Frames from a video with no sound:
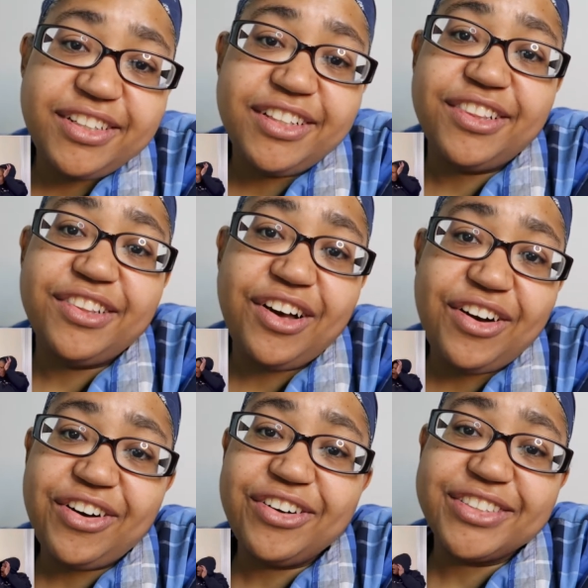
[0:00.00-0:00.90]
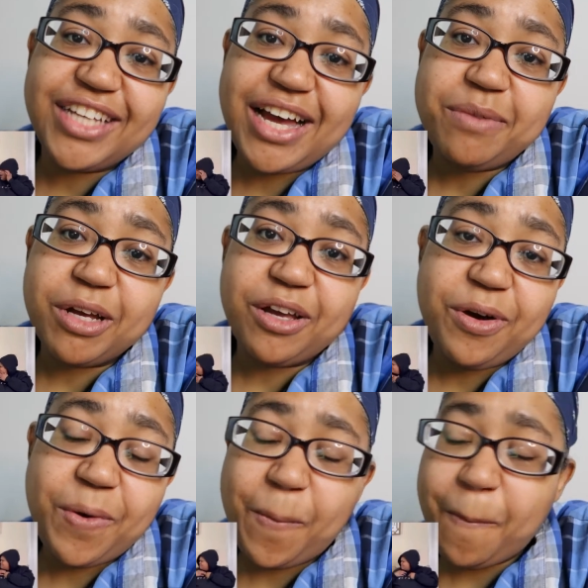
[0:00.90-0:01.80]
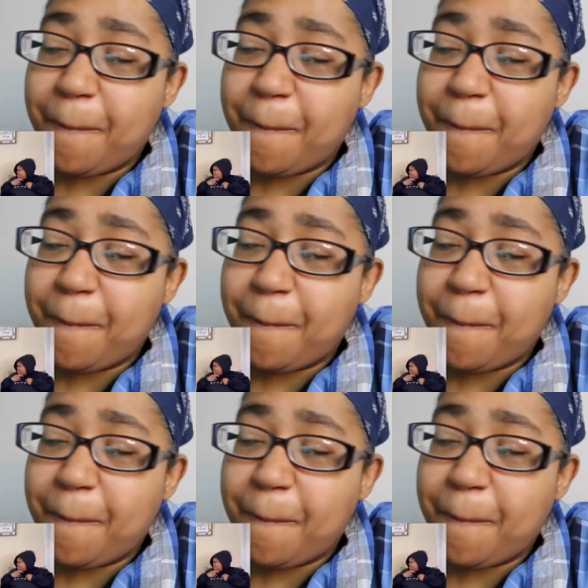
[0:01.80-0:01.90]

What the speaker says: a long time ago.